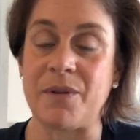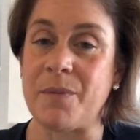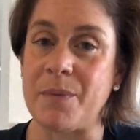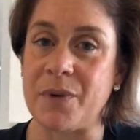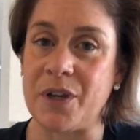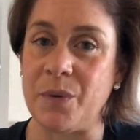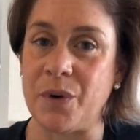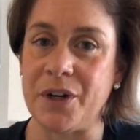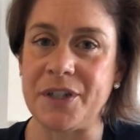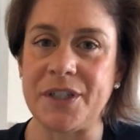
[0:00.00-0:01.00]
Remember, he
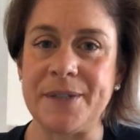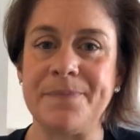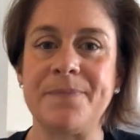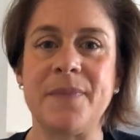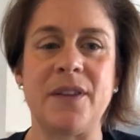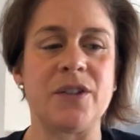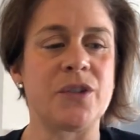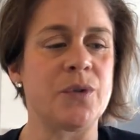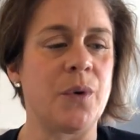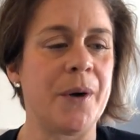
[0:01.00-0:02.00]
worked in the
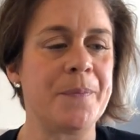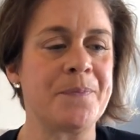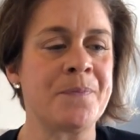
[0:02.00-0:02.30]
store.